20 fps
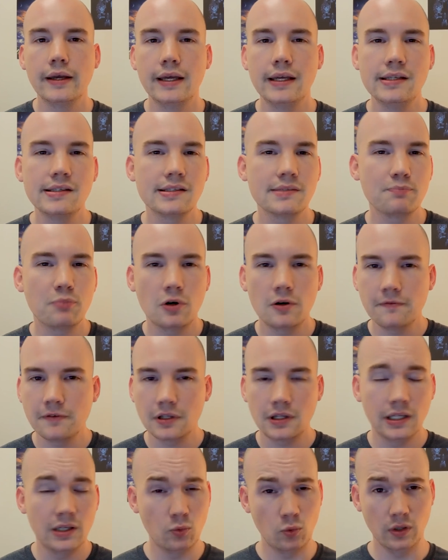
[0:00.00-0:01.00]
he's
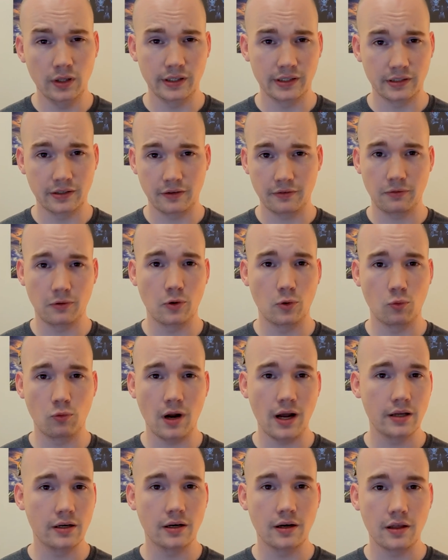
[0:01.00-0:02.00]
perfectly willing to throw
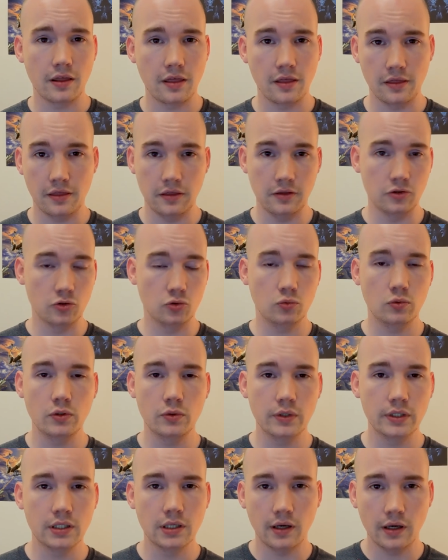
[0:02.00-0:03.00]
Rydolf the
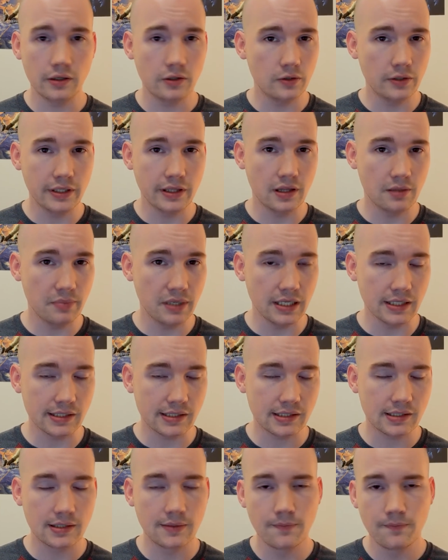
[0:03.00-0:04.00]
druid underneath the
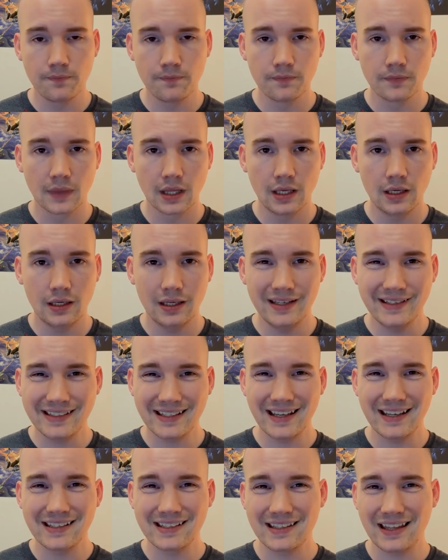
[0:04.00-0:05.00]
bus. He
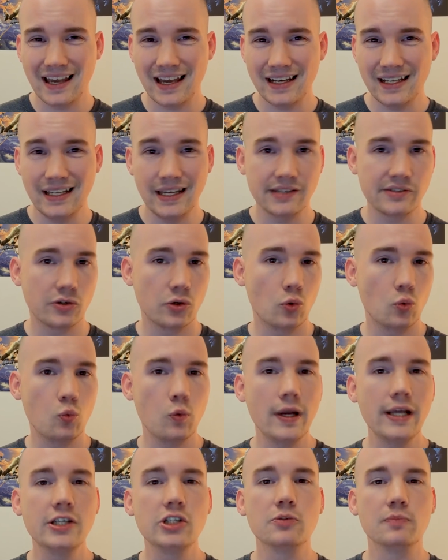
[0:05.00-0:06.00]
says that he has an
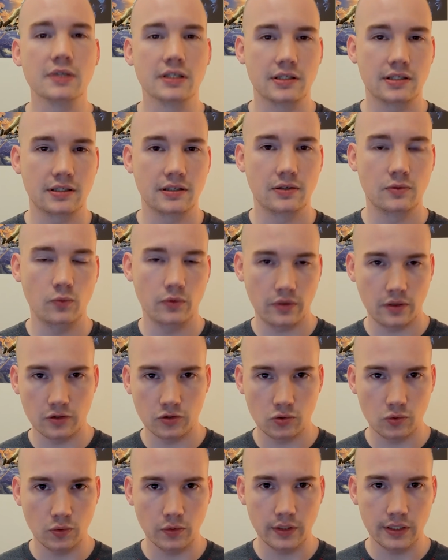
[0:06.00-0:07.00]
arrangement with the
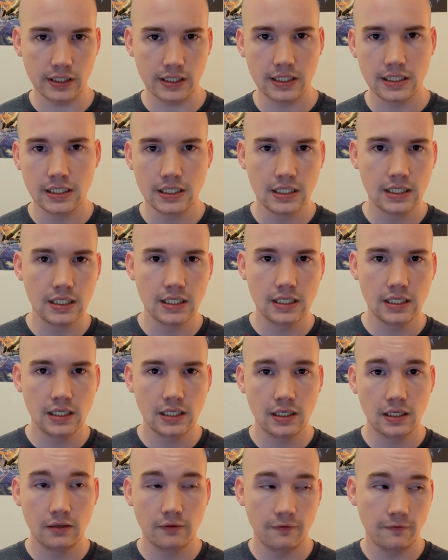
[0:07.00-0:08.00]
druid.
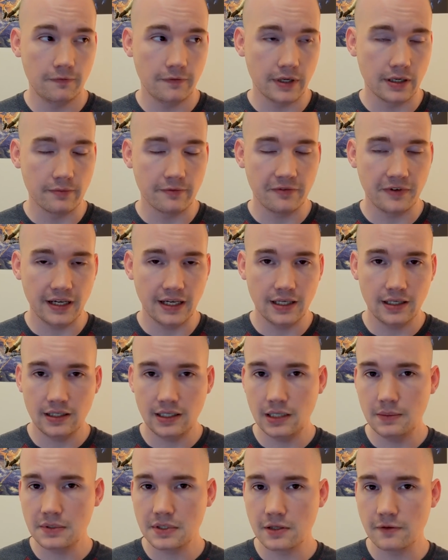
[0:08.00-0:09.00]
Venomfang
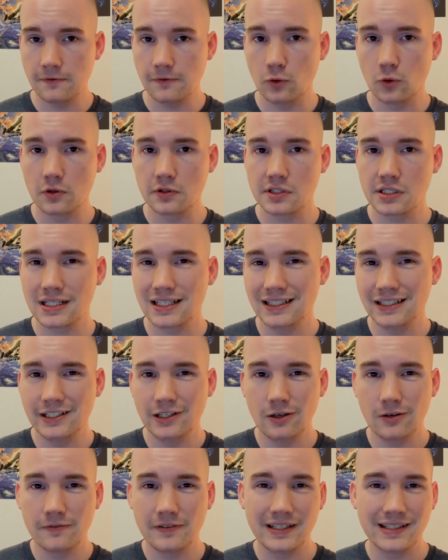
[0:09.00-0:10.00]
keeps the forest
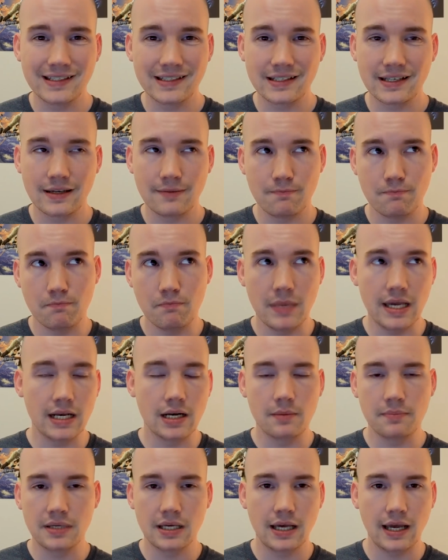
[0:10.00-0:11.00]
clear of his
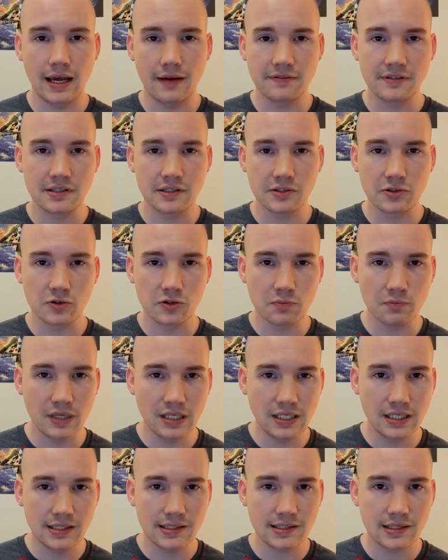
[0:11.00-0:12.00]
made-up half-sister's
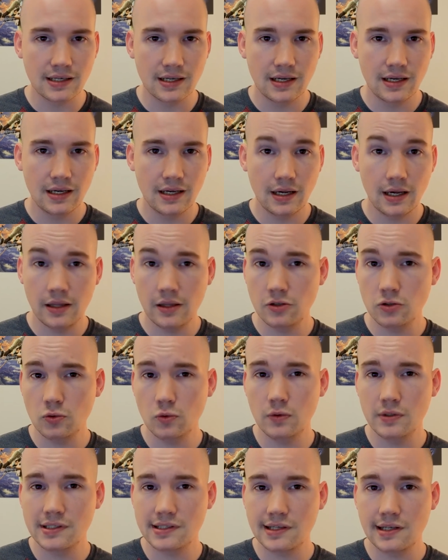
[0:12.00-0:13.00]
minions, and the
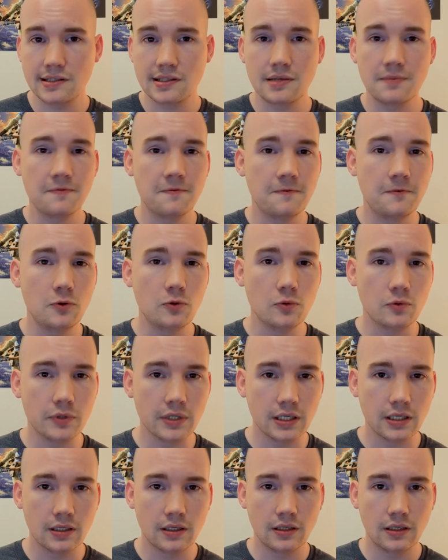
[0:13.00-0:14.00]
druid sends him
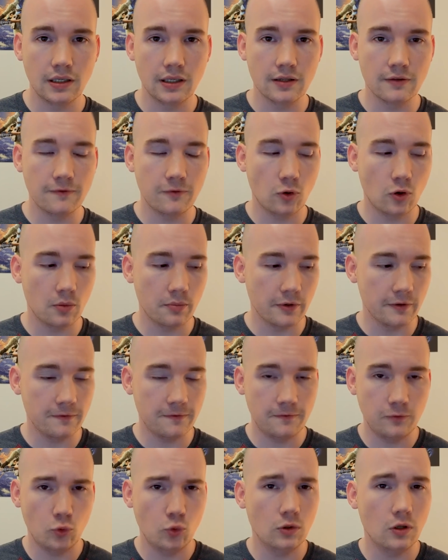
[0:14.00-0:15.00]
food in the form
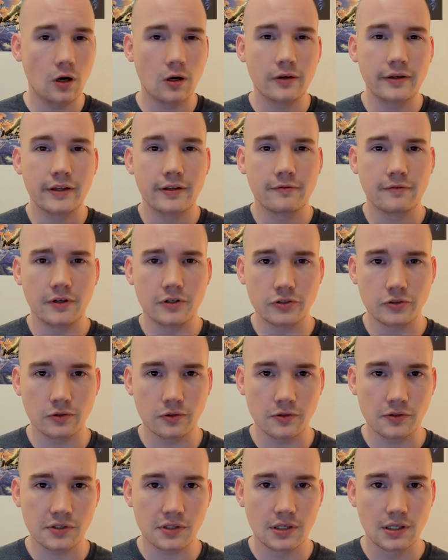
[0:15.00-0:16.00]
of foolhardy
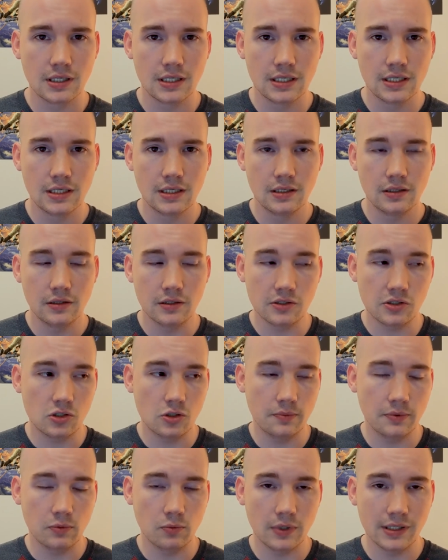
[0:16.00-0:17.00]
adventurers. The
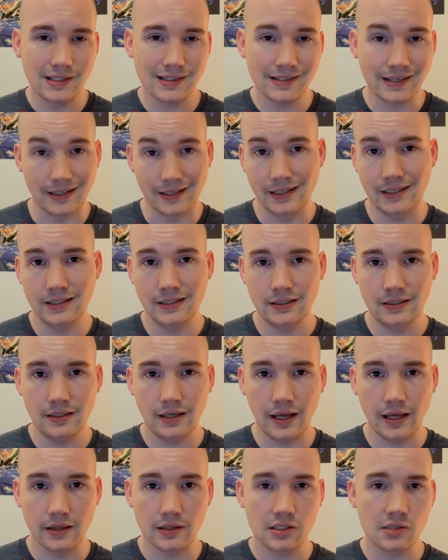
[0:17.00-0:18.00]
stupid ones get
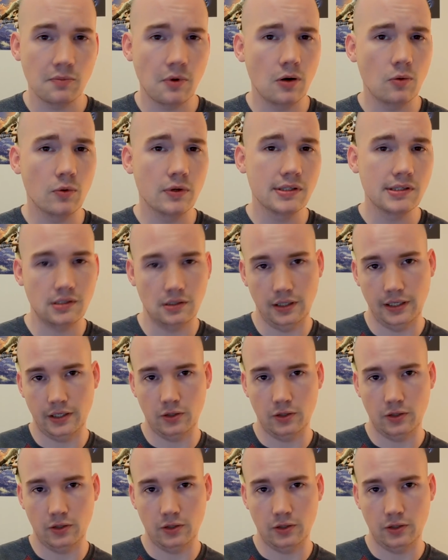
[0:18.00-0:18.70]
eaten, and the smart ones,